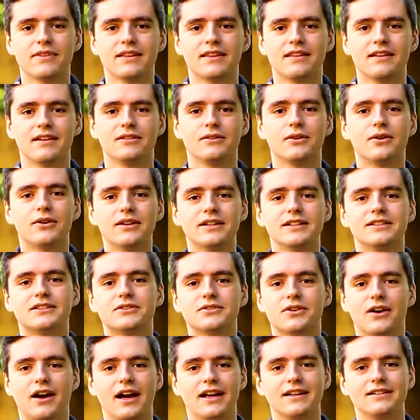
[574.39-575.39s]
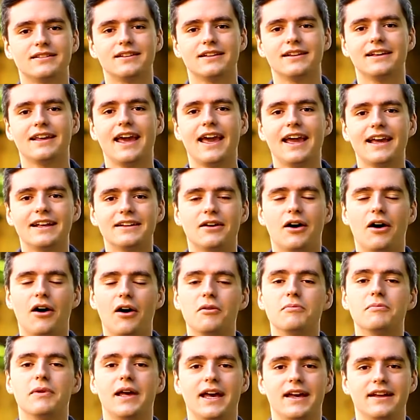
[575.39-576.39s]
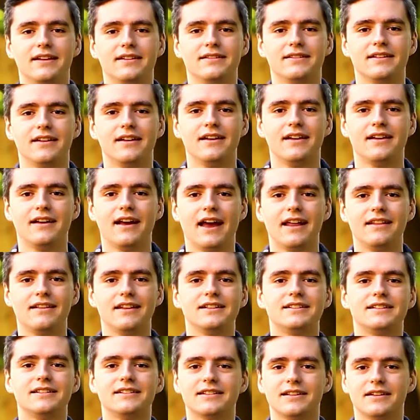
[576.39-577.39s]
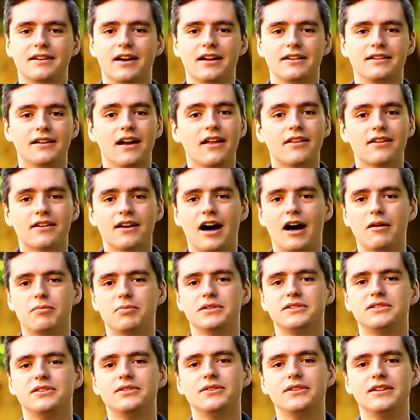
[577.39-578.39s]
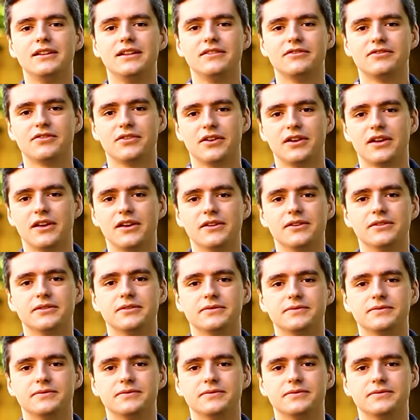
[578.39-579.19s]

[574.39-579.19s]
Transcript: The Lord is trying to gain all men, and this is another opportunity for you.